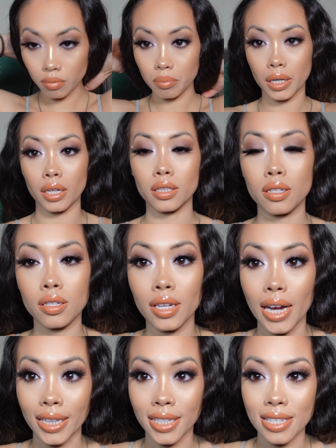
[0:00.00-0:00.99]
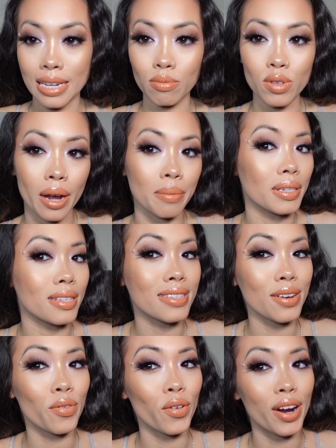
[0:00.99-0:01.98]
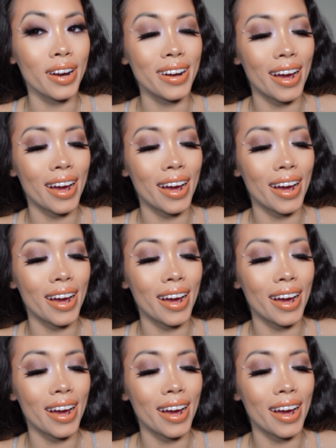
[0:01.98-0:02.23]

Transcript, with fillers: But it's at the same time, it's different.